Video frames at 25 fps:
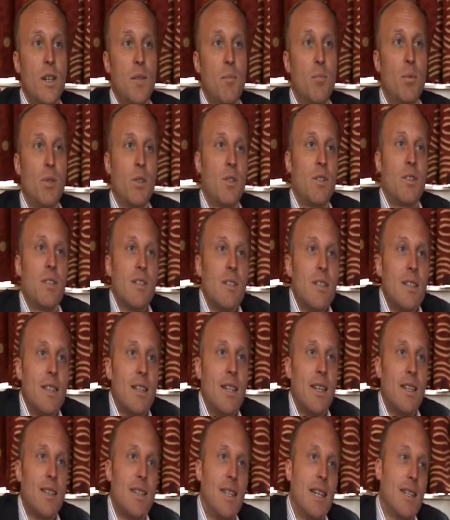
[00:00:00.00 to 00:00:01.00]
but
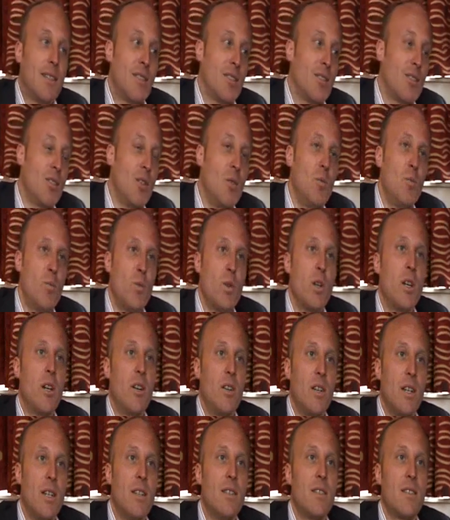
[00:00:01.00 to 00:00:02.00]
that's somewhere
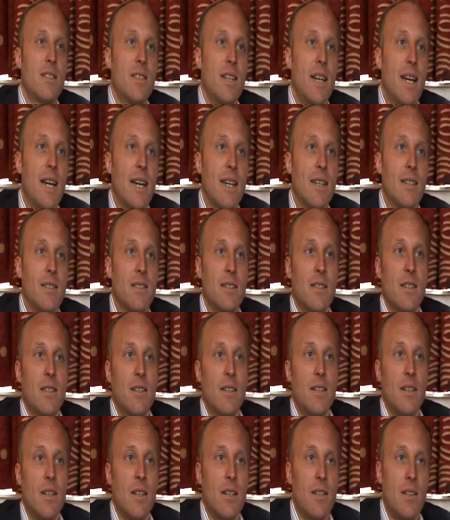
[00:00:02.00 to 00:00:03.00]
inside
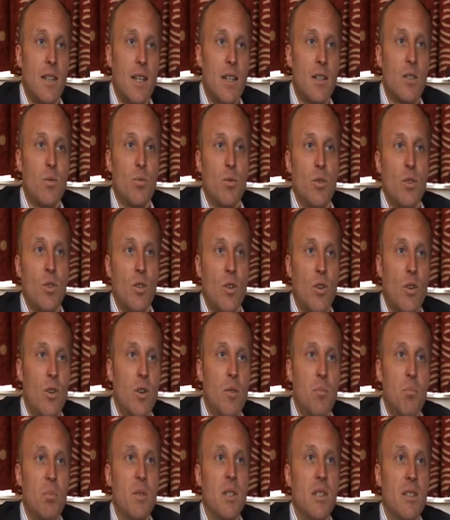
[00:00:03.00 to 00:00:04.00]
a network or a
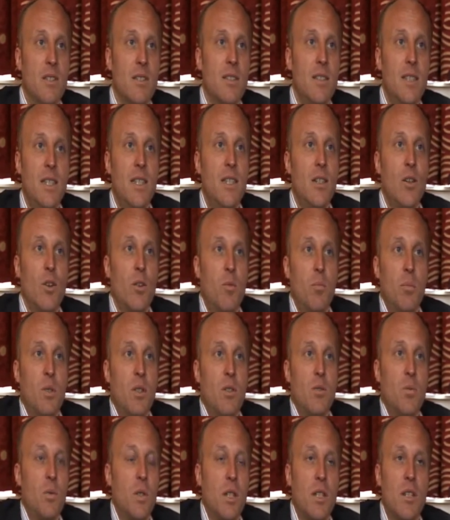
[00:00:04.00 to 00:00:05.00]
PC or
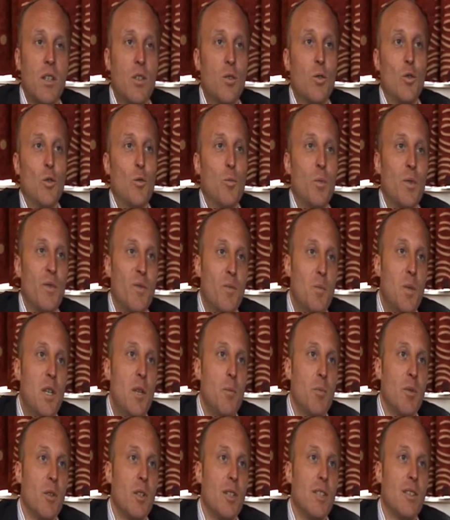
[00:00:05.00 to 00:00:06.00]
between a group of
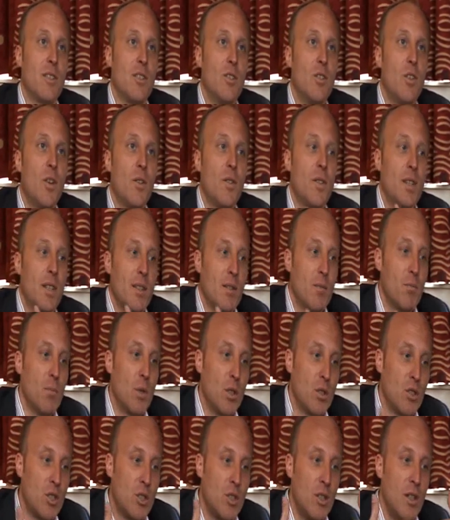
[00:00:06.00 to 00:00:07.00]
people. It's not that
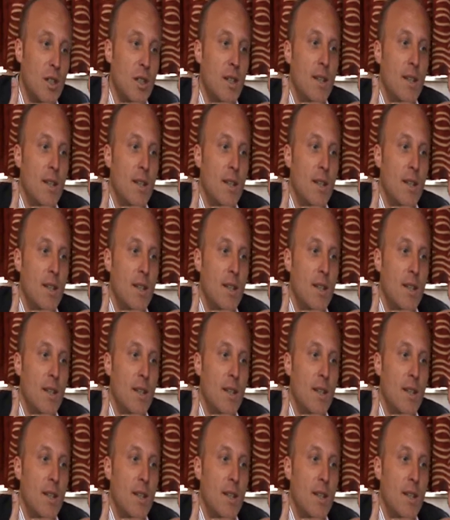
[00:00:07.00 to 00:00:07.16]
much